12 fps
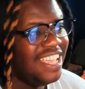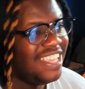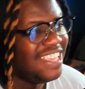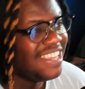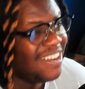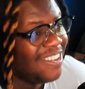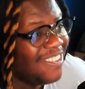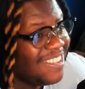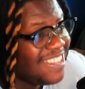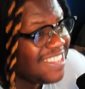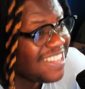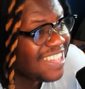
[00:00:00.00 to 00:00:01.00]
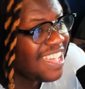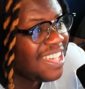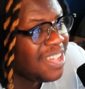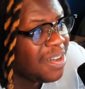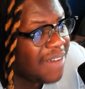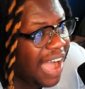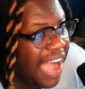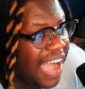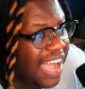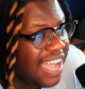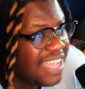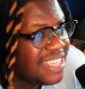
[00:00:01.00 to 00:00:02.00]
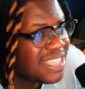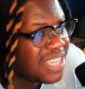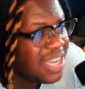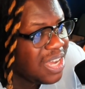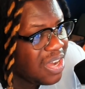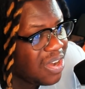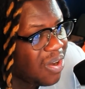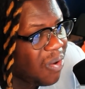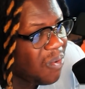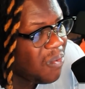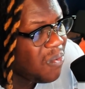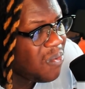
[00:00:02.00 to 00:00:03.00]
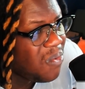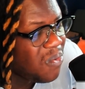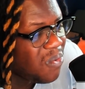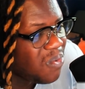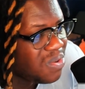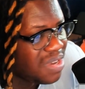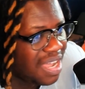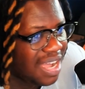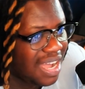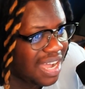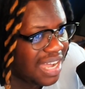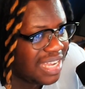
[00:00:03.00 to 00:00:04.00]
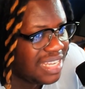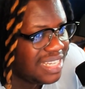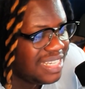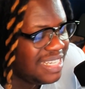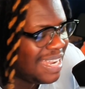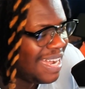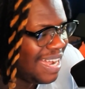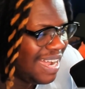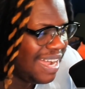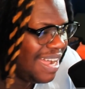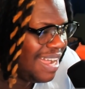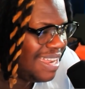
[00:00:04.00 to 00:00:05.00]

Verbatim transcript: Yo, look at her eyes. Ooh, nah. Nah,